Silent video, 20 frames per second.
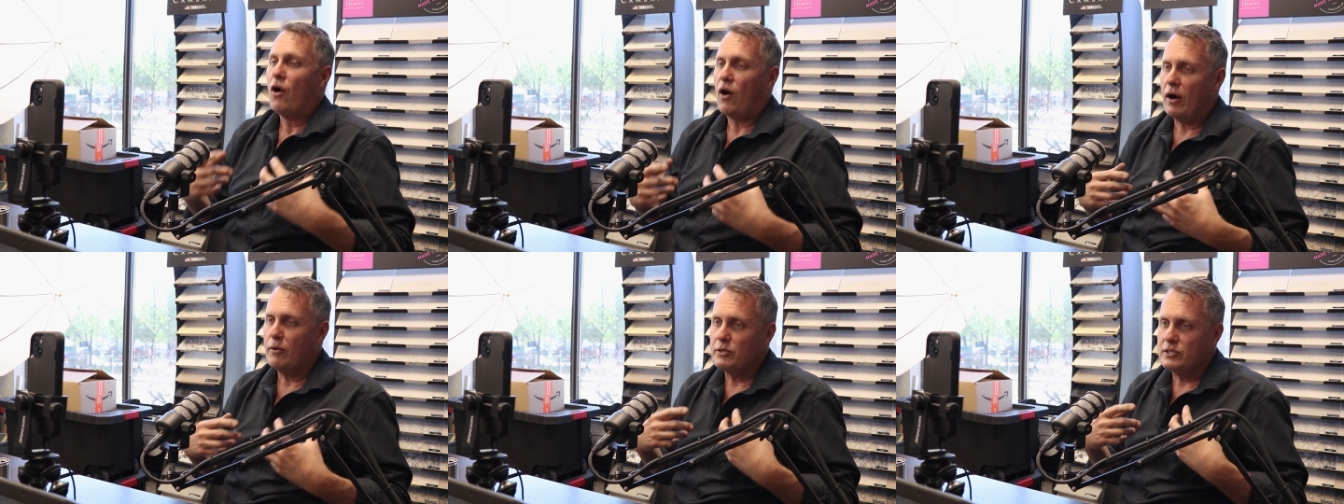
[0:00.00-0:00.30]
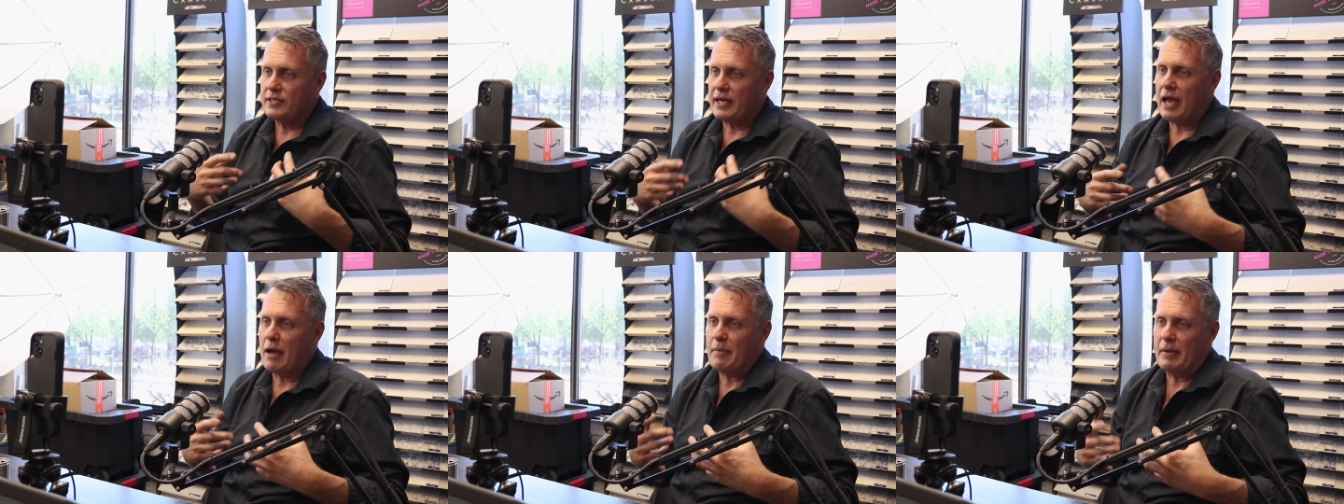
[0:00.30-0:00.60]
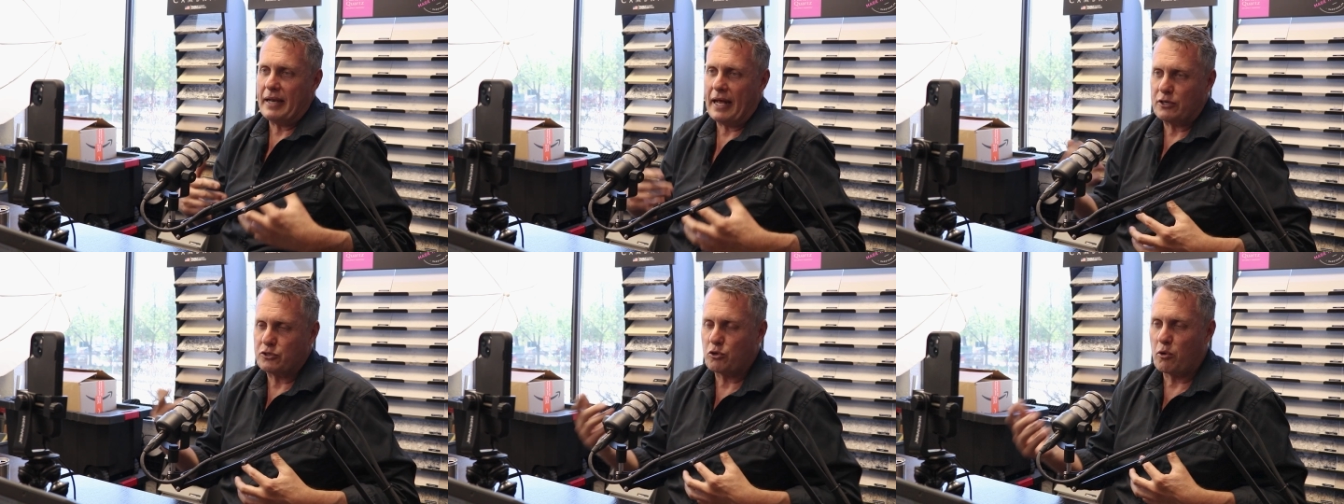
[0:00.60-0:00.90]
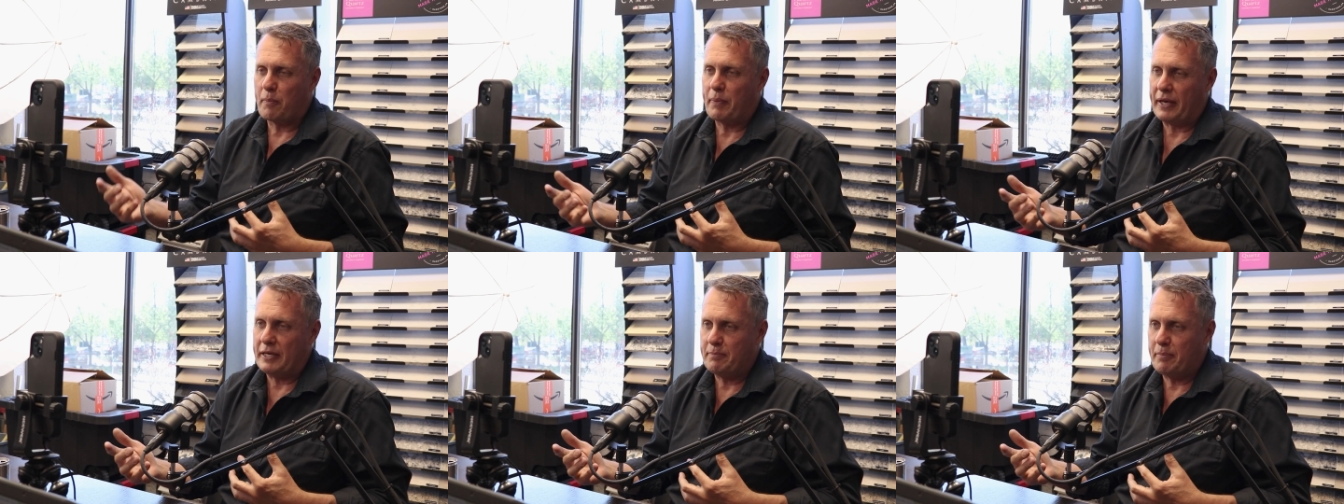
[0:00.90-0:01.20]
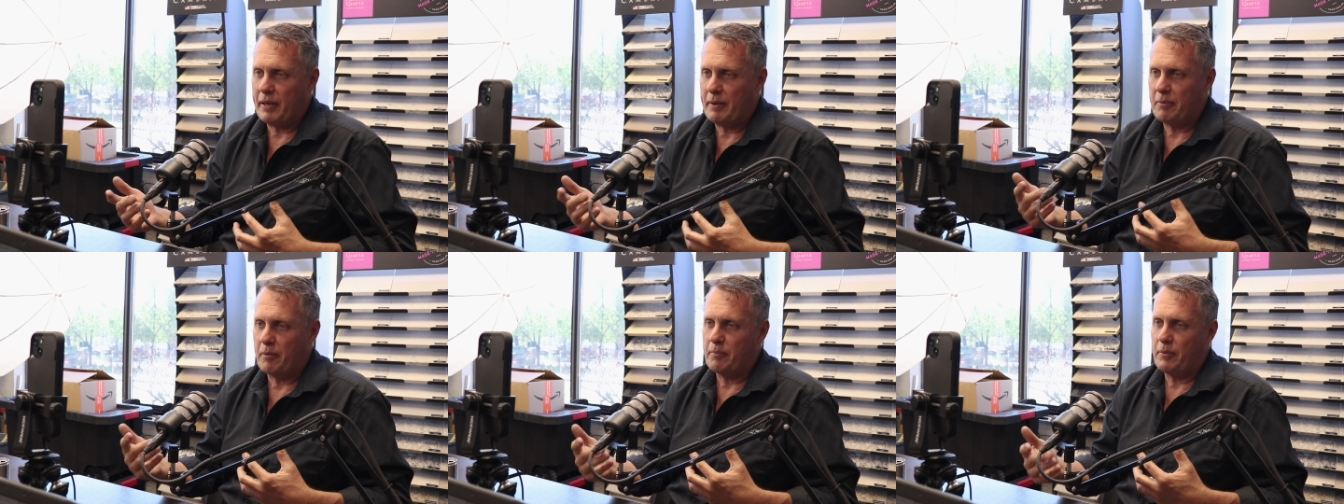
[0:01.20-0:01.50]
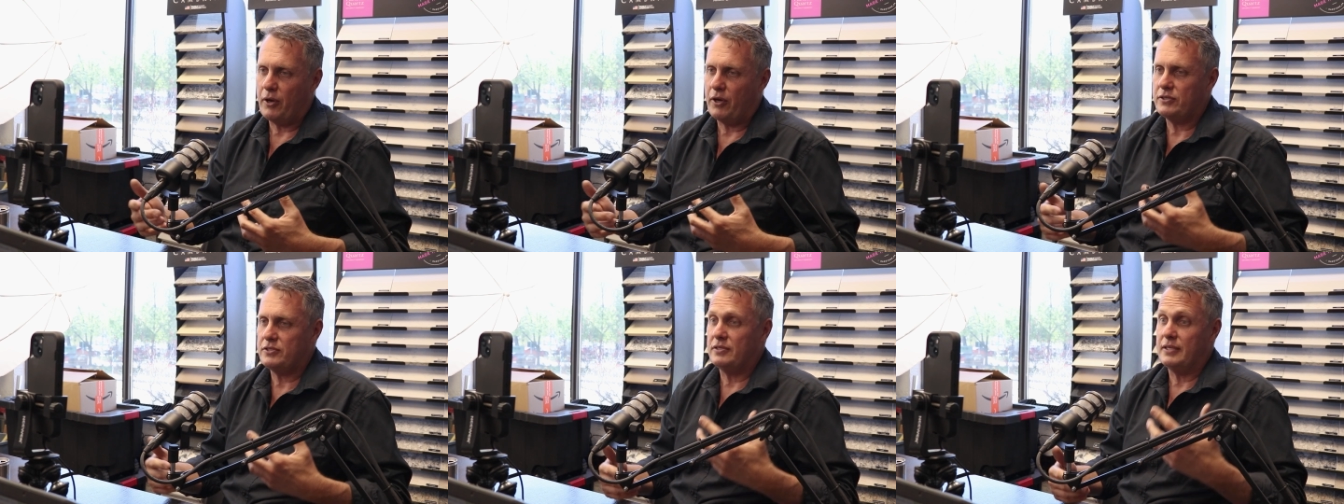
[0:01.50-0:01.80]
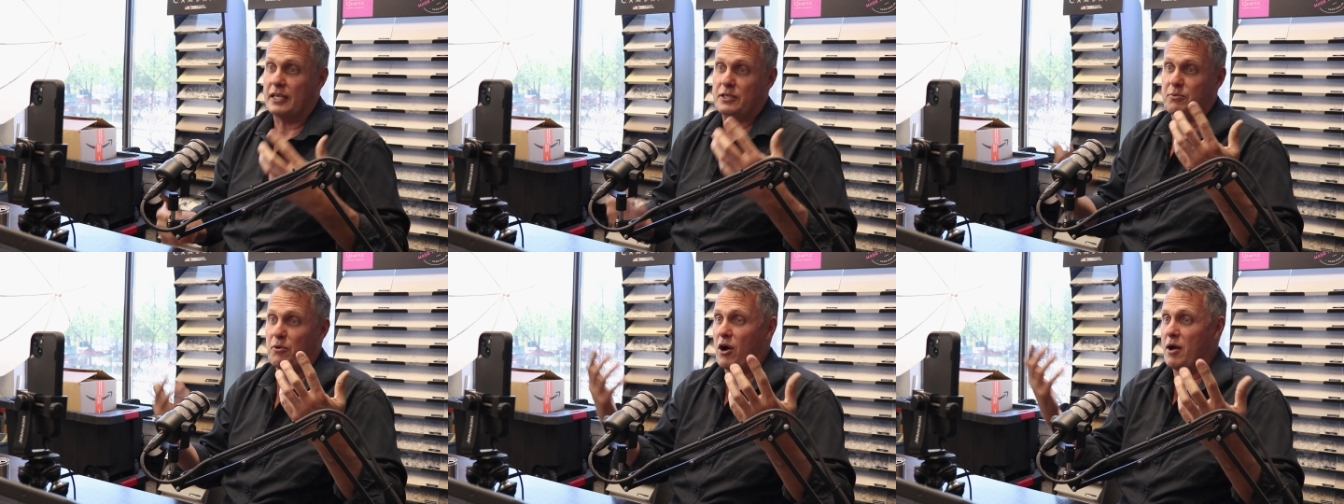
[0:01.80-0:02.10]
I would say I'm a natural people
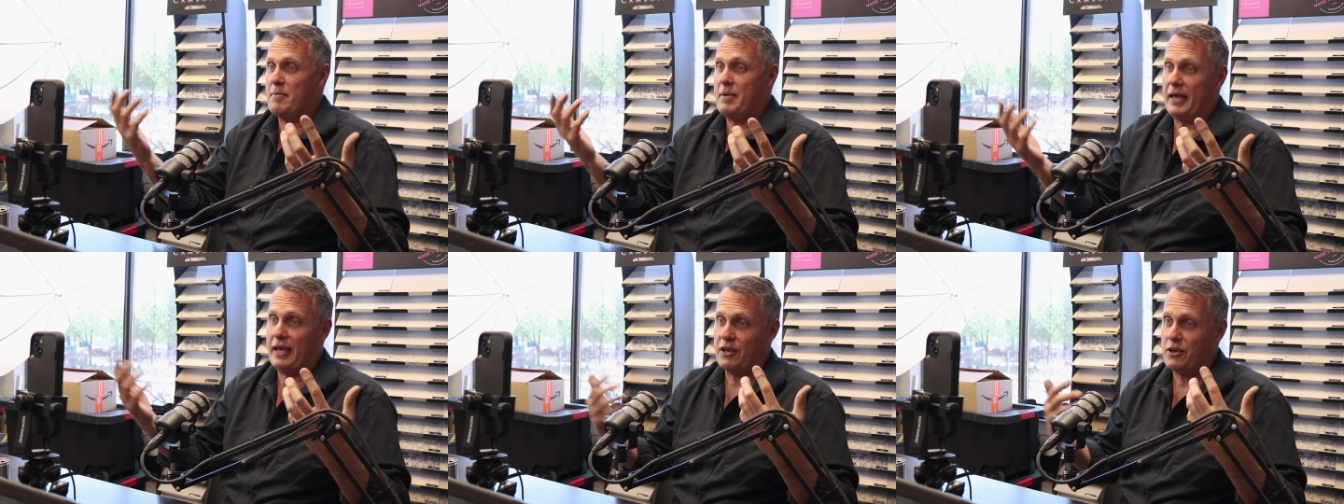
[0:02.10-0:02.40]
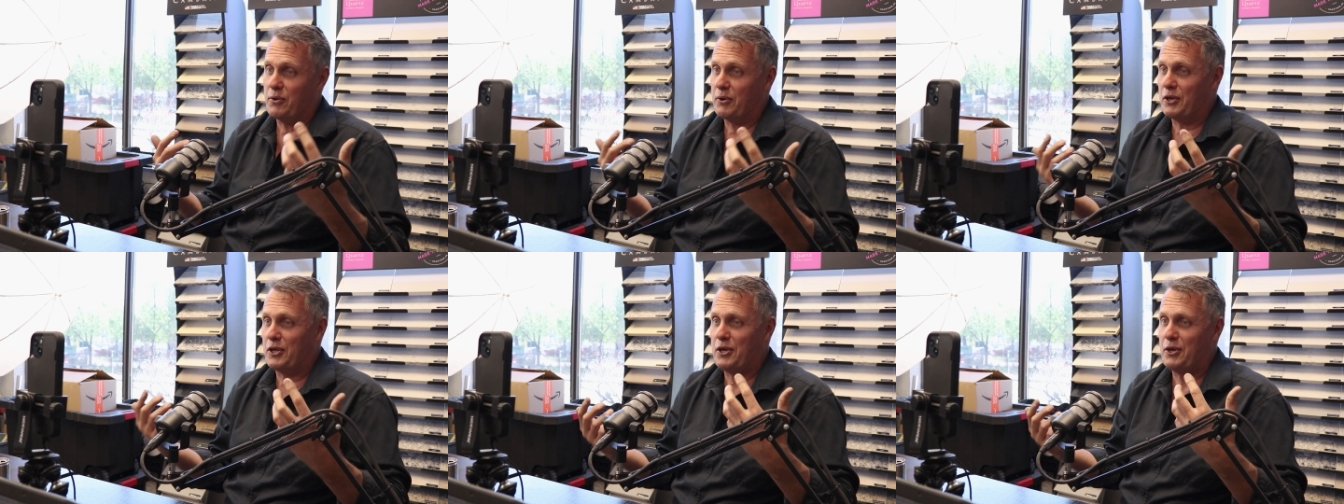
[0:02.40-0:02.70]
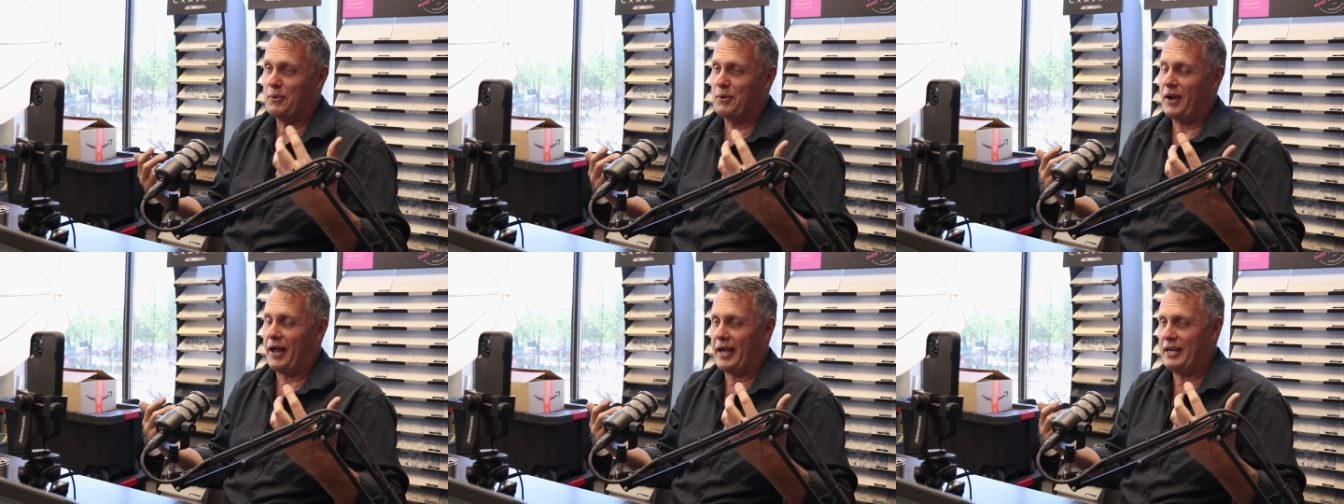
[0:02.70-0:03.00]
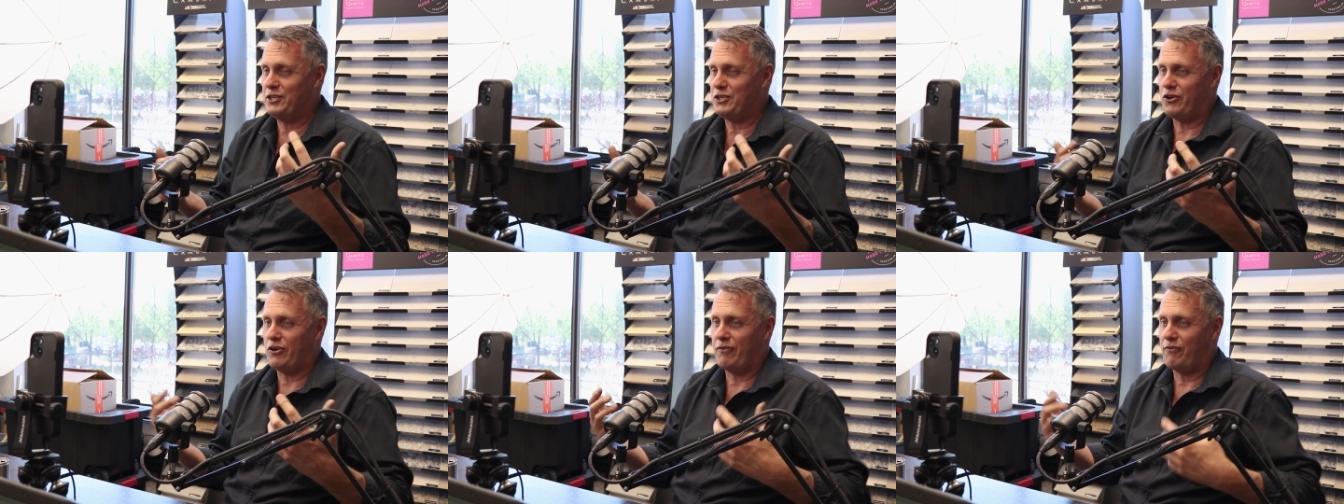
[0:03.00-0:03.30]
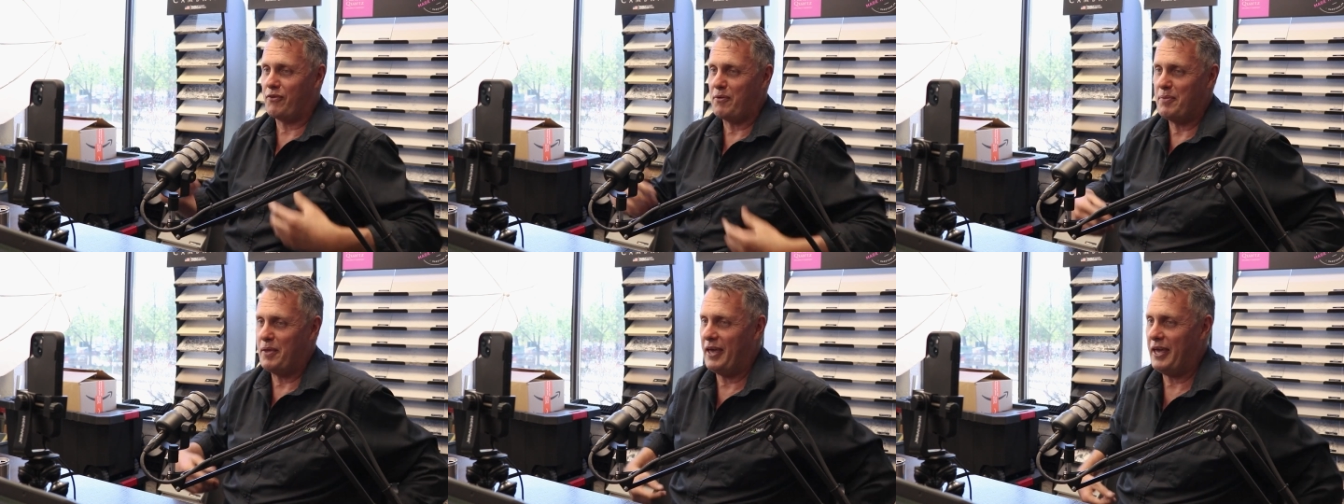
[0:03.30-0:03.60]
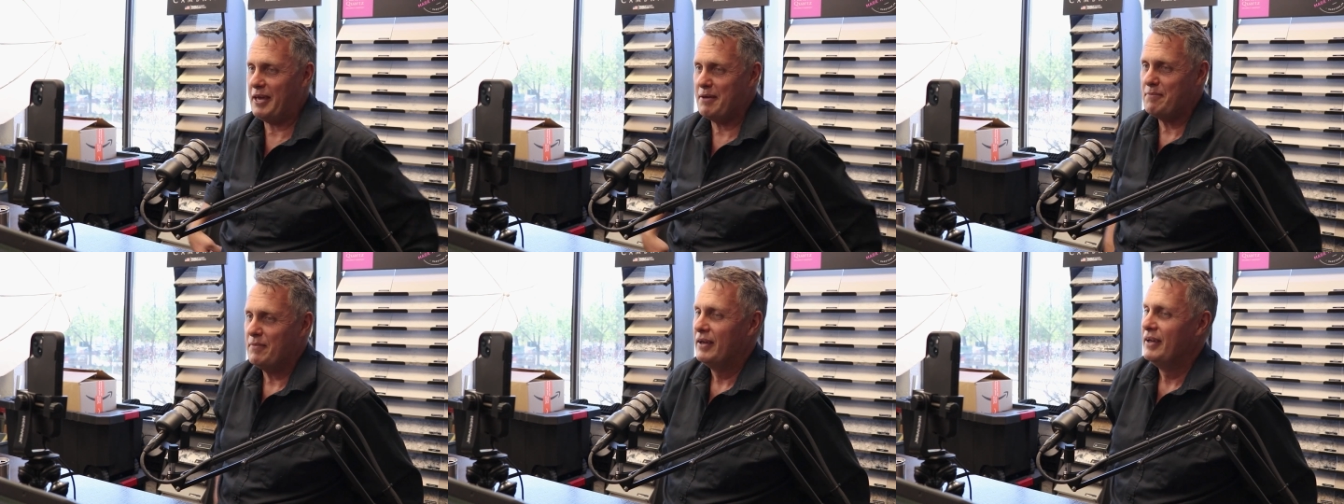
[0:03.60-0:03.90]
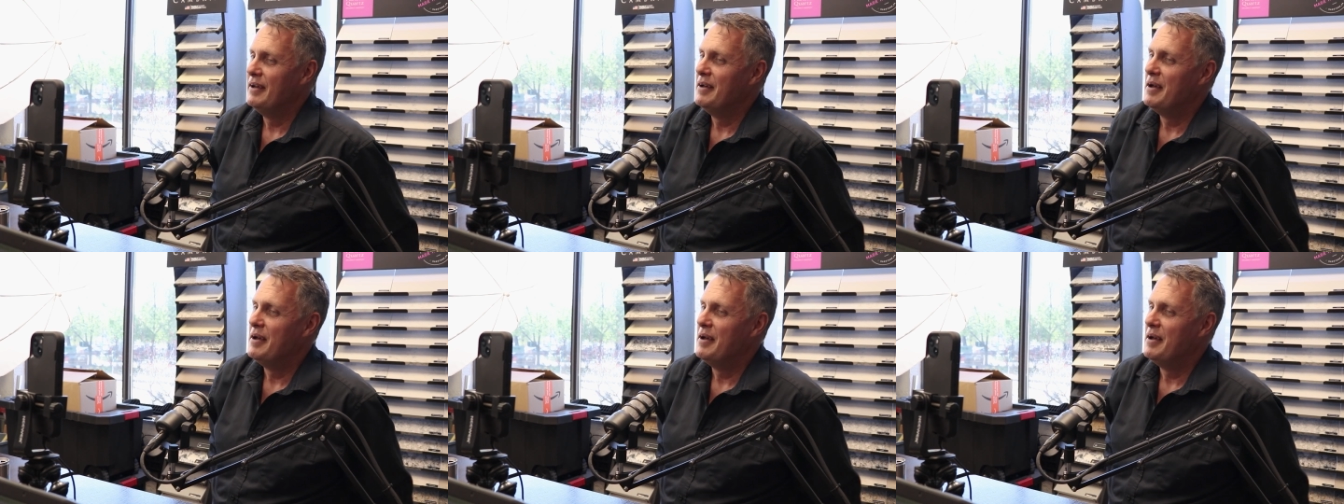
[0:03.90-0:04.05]
person. That's why I'm here doing Q and A, shooting from the hip.